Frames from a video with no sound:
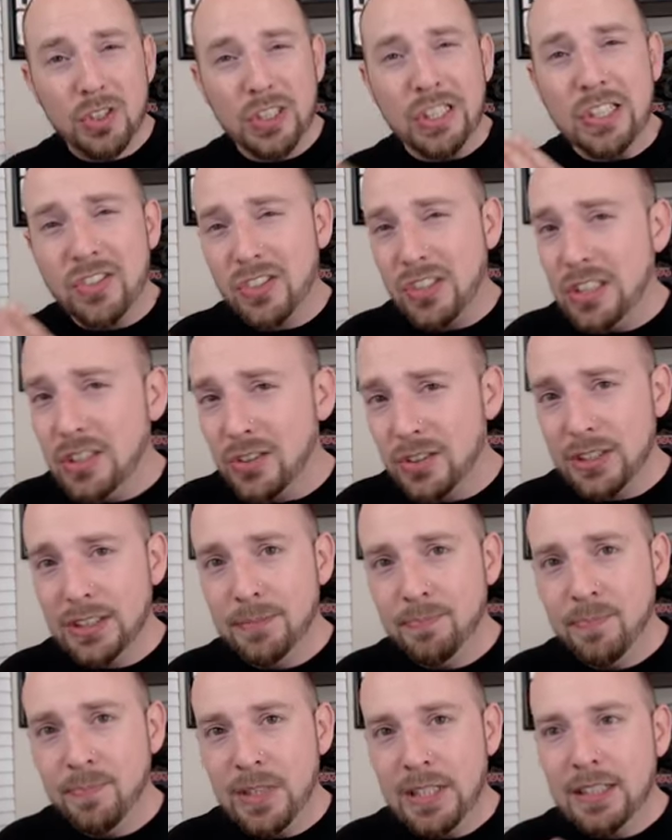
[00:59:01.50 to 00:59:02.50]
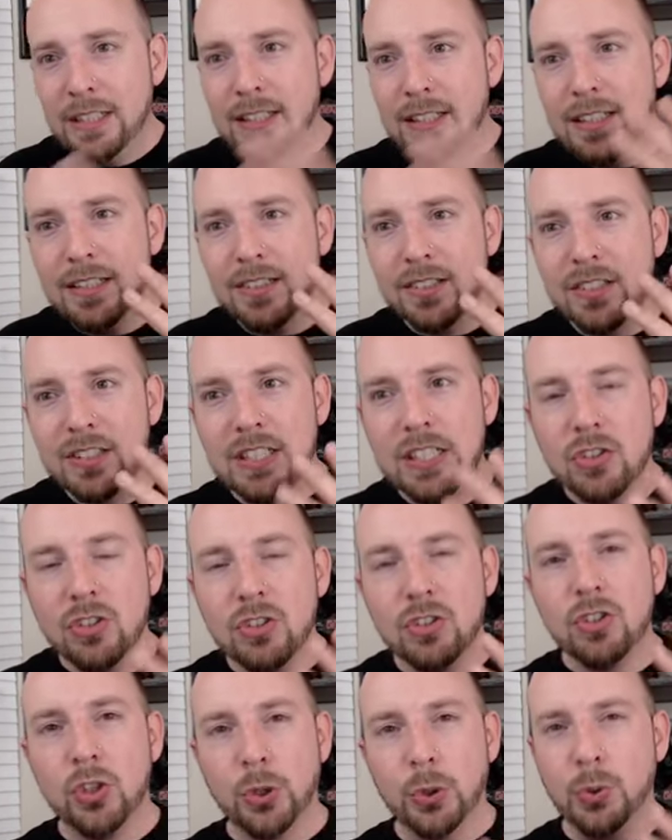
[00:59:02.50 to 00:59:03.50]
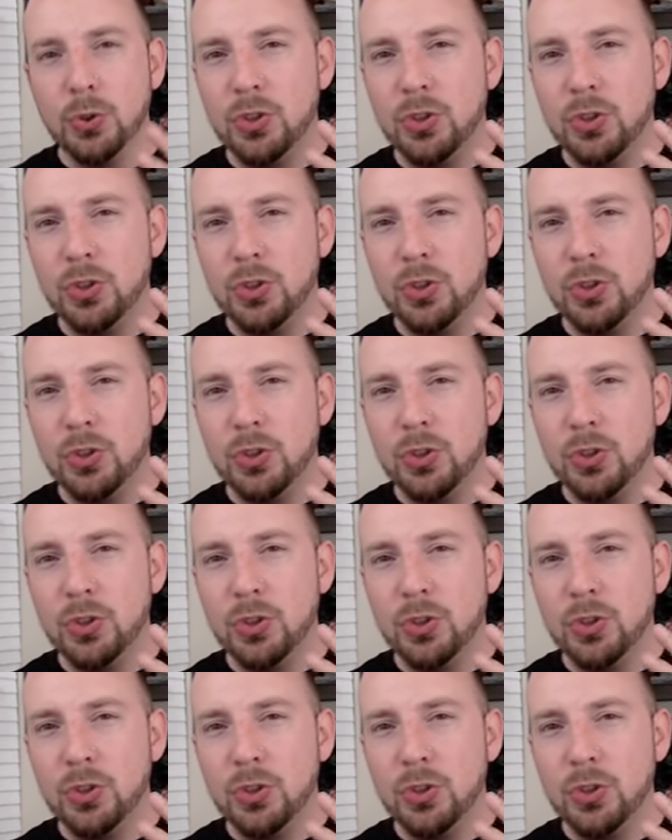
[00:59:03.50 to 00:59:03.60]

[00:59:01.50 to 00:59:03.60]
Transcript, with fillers: Celia in season two?